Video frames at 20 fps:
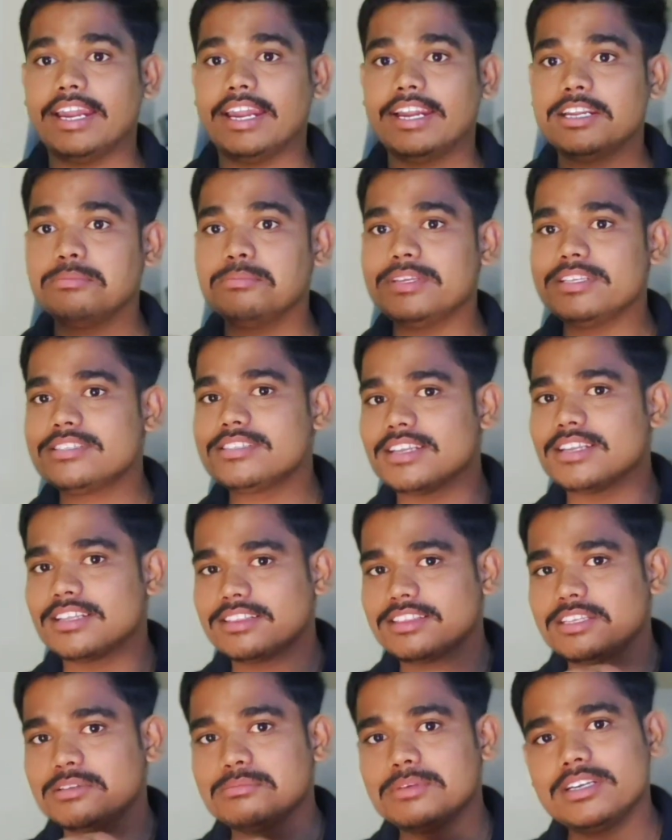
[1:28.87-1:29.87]
Anatomy is
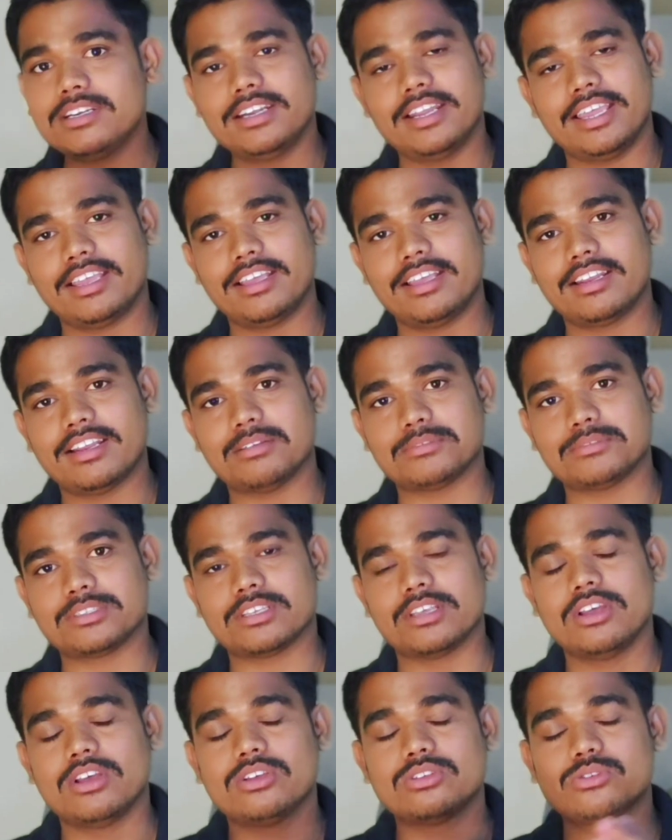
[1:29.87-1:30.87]
nothing but
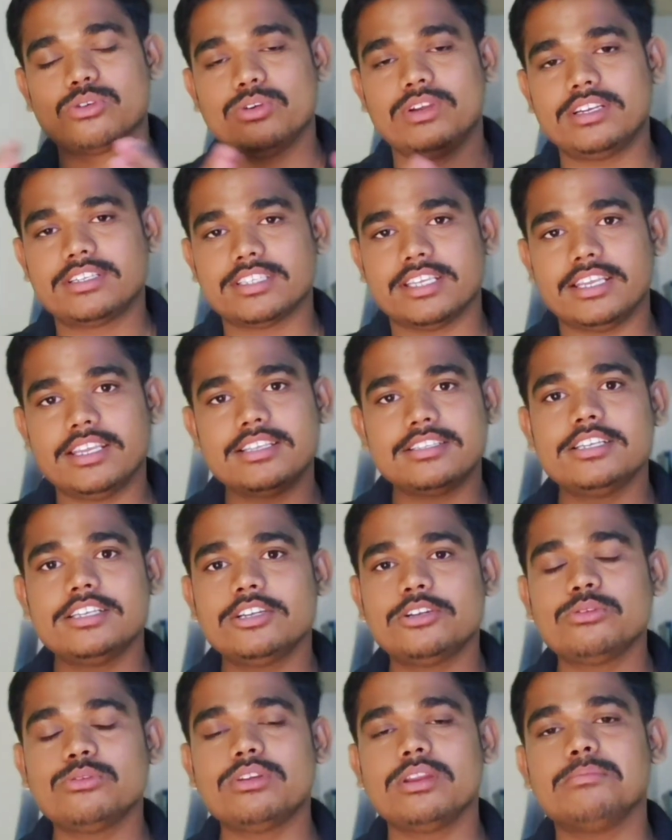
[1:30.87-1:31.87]
diagrams, so it's
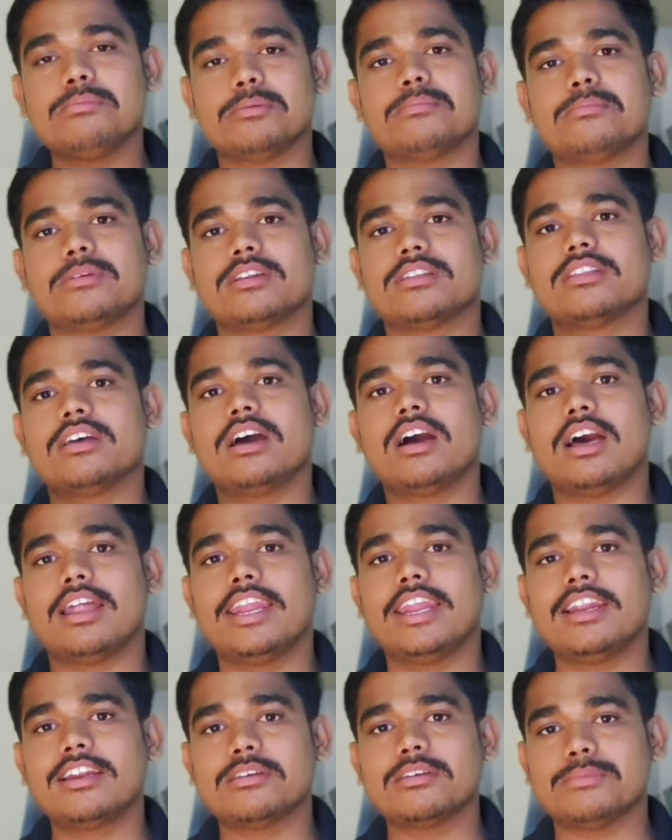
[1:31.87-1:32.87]
easy to remember the
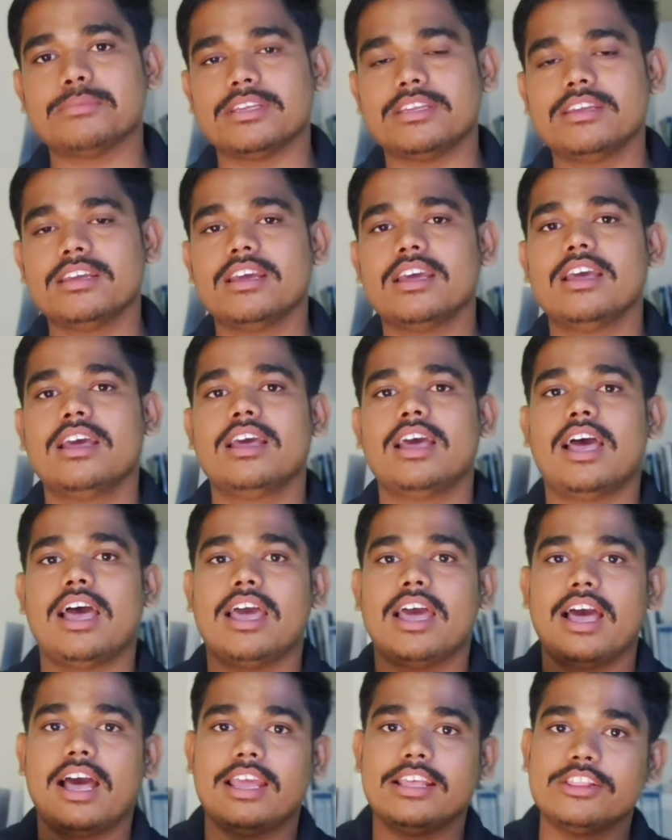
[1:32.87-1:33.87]
anatomy
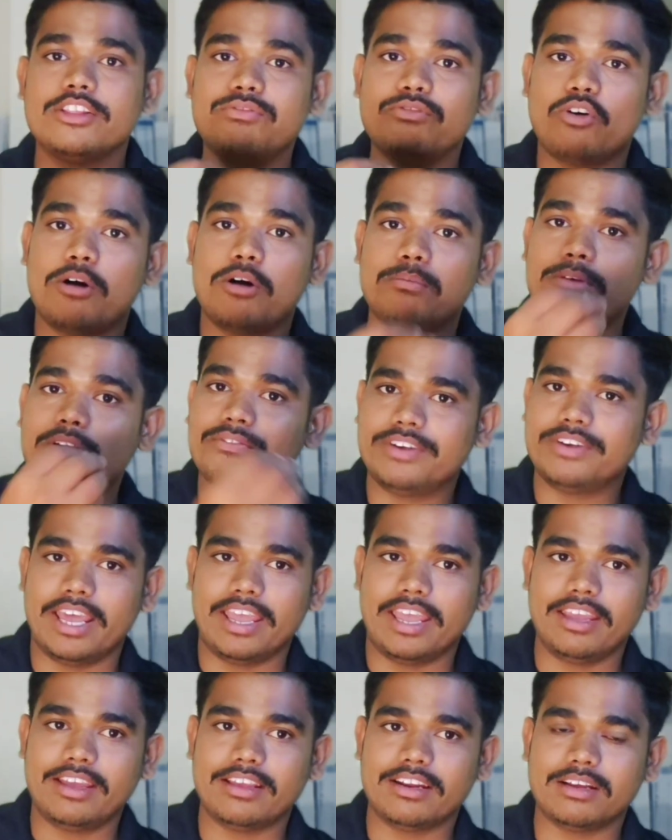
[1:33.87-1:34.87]
in the form
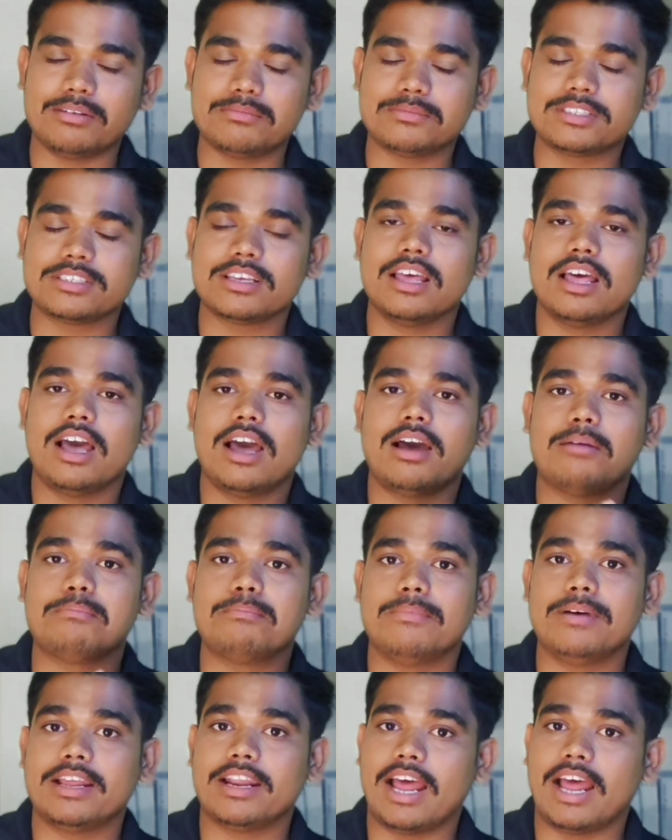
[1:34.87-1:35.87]
of diagrams
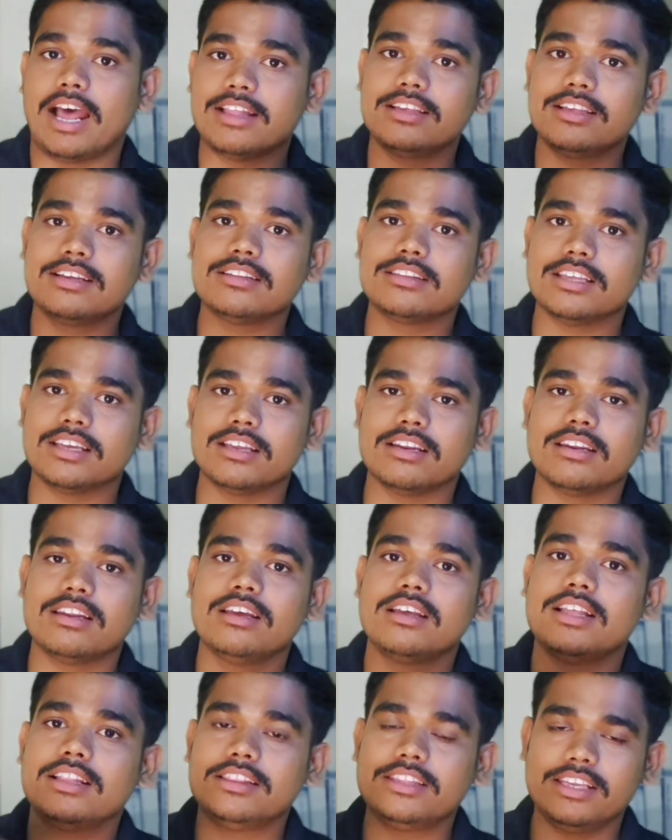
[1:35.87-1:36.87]
rather
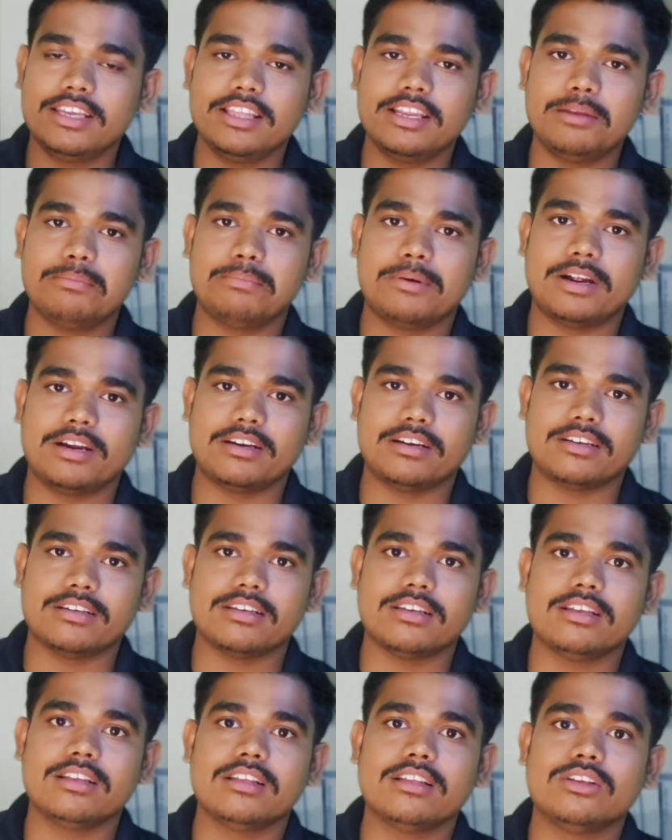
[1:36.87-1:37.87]
than theory part,
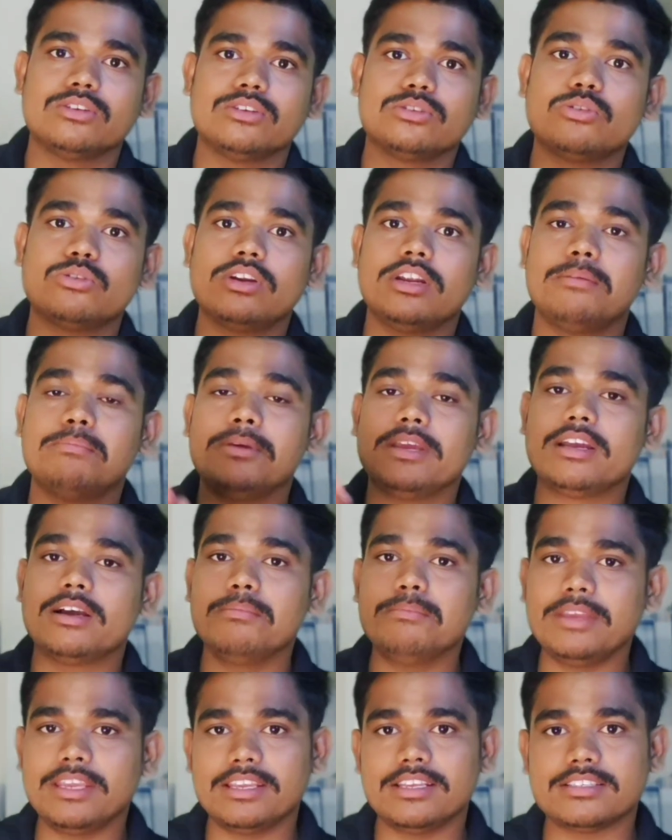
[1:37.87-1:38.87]
so it
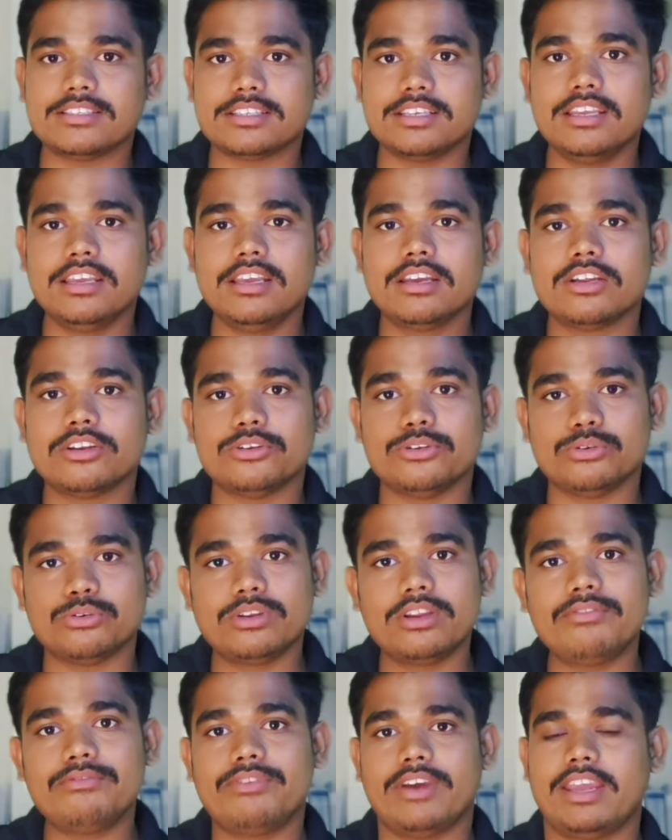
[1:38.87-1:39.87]
become easy
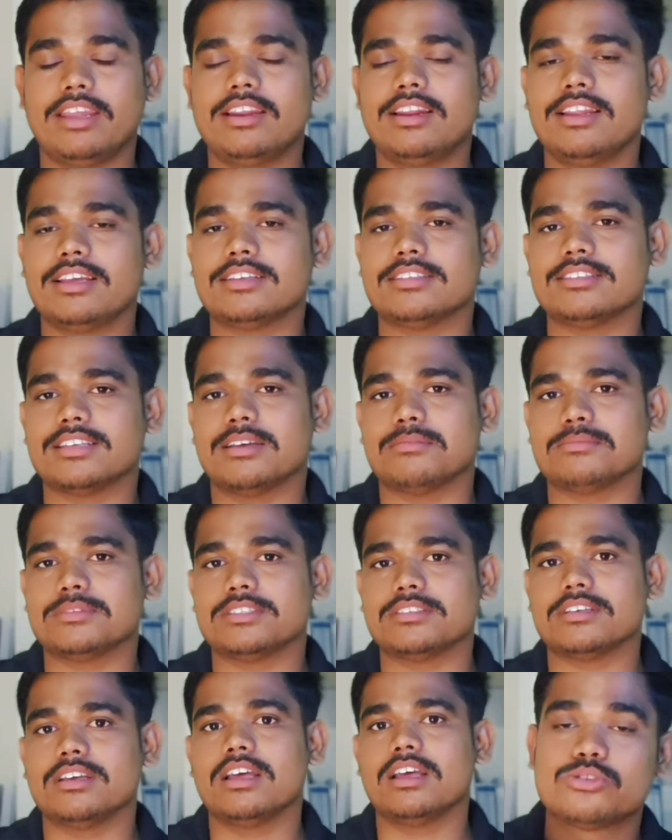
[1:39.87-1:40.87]
during final
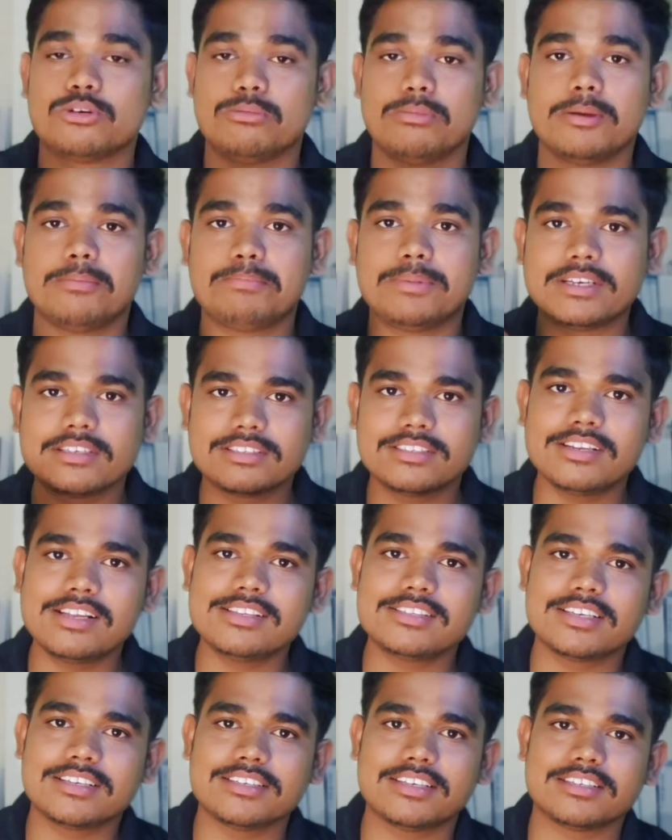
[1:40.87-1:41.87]
exams. So my
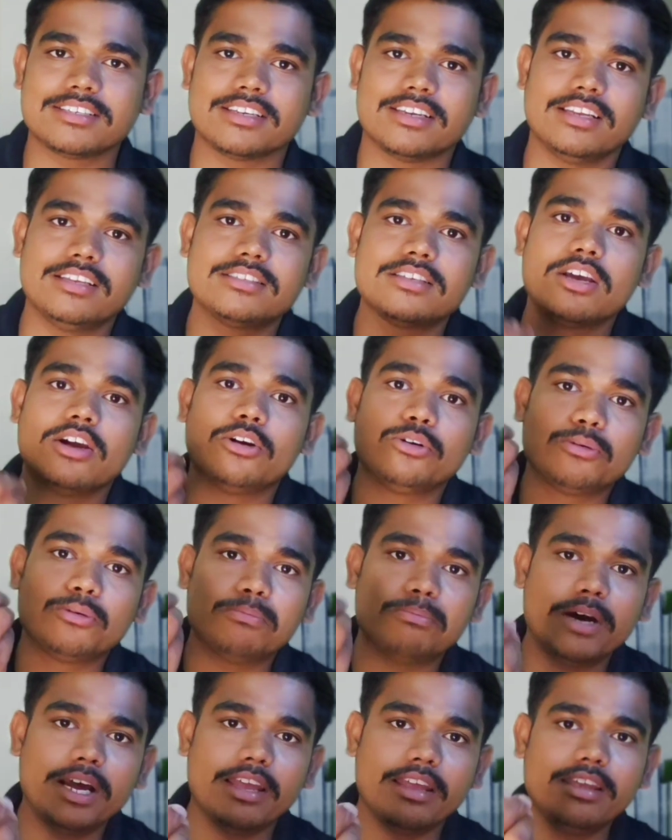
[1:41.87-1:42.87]
personal suggestion is
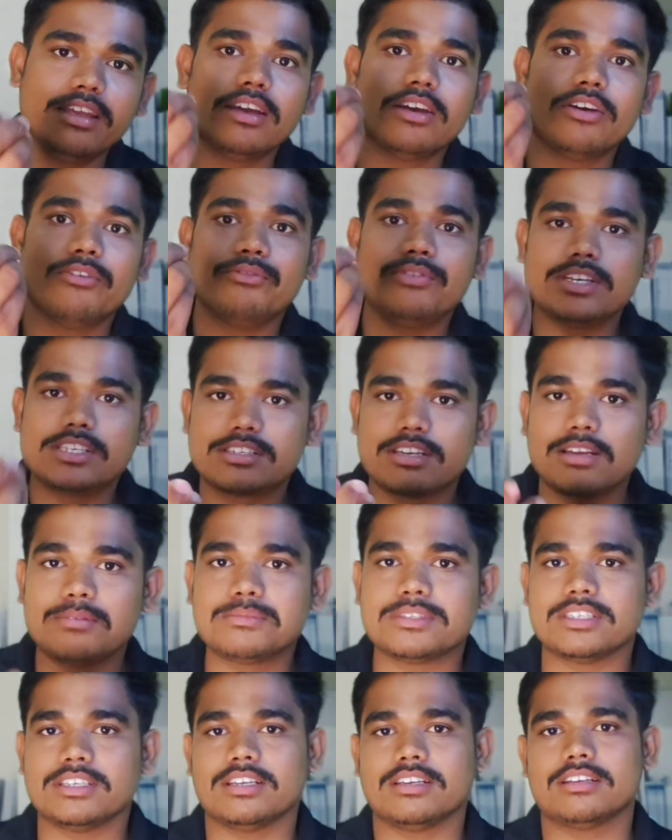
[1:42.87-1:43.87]
to buy
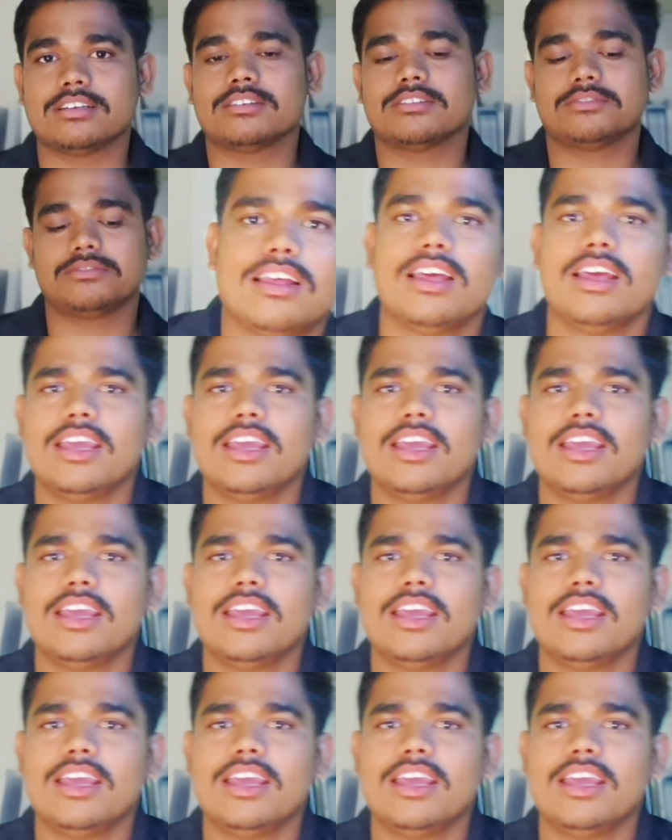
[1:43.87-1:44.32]
Vishram Singh.